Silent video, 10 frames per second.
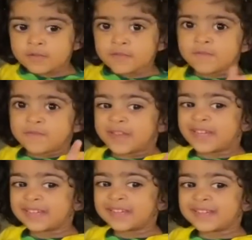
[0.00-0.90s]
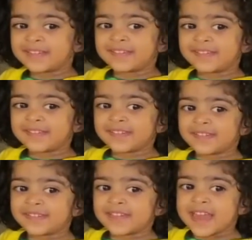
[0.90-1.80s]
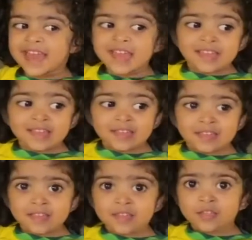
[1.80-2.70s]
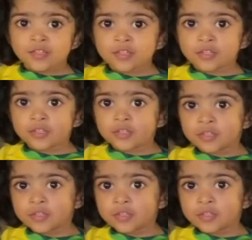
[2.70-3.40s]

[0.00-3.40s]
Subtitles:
(not speaking)